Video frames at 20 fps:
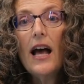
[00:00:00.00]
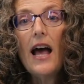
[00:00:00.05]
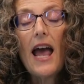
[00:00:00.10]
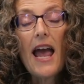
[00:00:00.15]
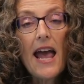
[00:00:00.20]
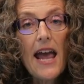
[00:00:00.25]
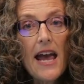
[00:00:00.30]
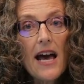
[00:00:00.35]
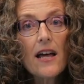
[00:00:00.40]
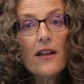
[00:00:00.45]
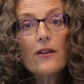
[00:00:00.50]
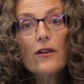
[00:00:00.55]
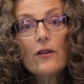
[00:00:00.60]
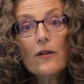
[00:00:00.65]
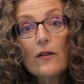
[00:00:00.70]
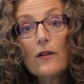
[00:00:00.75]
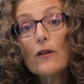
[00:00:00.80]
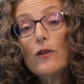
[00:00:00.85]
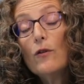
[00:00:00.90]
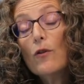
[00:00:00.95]

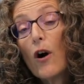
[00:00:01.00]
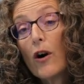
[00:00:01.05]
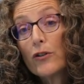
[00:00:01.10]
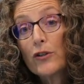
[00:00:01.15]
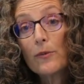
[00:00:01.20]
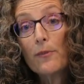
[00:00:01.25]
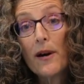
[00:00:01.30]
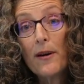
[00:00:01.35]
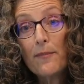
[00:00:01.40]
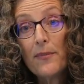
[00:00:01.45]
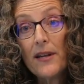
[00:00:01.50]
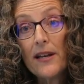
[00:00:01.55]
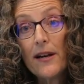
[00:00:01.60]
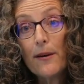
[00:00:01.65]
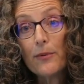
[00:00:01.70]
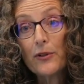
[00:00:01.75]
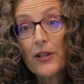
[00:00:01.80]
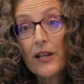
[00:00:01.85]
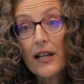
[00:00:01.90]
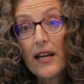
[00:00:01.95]
And you also might be
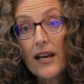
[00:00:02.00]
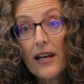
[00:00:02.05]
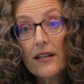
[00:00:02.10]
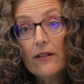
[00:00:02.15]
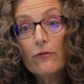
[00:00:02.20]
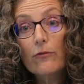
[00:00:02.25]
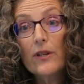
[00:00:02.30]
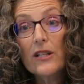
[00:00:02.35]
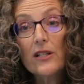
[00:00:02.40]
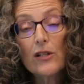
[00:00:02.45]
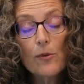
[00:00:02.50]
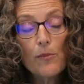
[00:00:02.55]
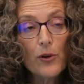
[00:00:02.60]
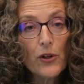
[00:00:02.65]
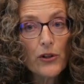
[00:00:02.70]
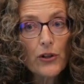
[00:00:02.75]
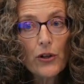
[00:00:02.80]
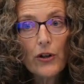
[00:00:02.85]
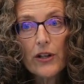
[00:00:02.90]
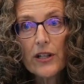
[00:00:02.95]
able to get reasonable
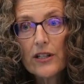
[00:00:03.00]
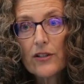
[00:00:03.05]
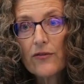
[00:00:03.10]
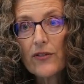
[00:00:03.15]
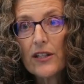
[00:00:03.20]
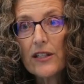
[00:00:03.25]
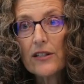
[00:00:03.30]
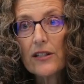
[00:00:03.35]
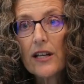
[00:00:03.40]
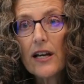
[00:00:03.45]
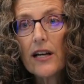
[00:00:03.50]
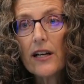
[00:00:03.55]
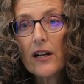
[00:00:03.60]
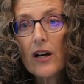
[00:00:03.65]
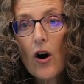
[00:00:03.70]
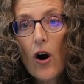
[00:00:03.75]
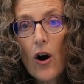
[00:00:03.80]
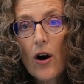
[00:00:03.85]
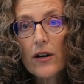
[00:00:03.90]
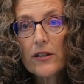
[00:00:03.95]
attorney's fees and
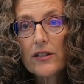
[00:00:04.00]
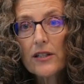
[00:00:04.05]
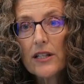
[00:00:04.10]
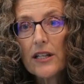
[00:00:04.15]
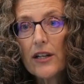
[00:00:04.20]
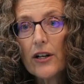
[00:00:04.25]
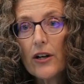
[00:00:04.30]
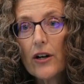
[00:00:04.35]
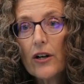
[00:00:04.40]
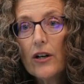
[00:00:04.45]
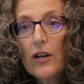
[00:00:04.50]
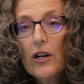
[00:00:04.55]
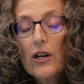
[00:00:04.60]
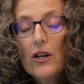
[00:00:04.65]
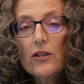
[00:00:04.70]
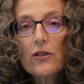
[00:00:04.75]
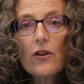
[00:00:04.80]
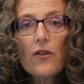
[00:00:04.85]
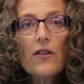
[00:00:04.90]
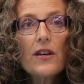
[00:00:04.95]
costs here.
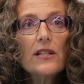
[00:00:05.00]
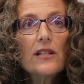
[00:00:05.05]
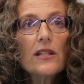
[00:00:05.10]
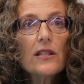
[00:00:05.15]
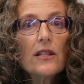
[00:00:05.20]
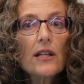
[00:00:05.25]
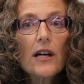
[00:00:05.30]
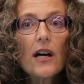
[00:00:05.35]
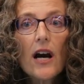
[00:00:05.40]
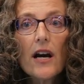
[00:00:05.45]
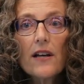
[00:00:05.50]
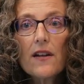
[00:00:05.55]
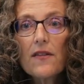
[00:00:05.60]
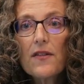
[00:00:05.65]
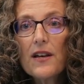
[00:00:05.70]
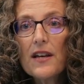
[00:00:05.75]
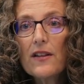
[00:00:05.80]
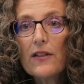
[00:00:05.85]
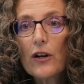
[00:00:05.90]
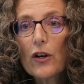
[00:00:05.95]
So this is the kind of
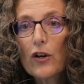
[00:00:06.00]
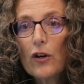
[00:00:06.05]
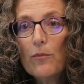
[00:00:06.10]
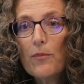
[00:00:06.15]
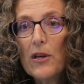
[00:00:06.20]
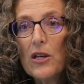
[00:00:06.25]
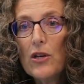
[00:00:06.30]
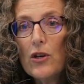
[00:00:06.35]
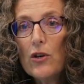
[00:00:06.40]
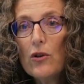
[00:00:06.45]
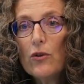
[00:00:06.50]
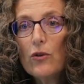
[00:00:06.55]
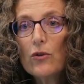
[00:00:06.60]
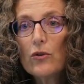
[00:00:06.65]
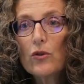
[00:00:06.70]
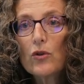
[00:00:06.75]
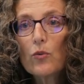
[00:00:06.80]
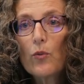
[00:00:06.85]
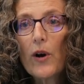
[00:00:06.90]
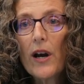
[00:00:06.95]
thing that could be
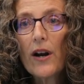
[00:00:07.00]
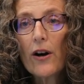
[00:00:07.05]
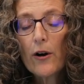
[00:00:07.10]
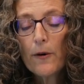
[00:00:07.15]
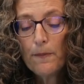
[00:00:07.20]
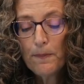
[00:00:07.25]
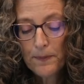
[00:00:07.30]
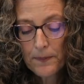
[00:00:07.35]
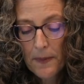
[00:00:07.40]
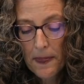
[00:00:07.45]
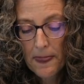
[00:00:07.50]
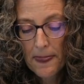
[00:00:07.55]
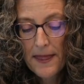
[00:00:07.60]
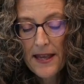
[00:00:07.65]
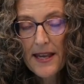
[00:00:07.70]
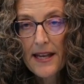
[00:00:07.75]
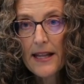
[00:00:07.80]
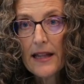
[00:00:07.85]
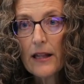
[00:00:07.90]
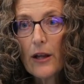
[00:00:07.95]
used where
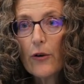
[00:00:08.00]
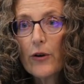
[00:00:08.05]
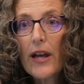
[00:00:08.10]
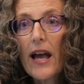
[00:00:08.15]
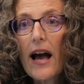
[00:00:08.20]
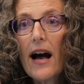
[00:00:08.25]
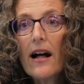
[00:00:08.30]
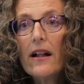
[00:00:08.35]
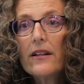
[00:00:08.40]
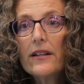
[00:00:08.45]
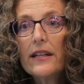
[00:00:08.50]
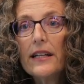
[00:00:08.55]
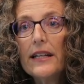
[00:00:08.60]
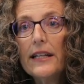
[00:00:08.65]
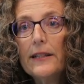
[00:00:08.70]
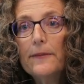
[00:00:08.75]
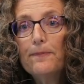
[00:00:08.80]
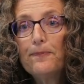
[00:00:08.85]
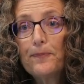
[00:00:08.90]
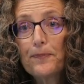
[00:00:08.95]
the
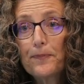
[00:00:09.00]
locality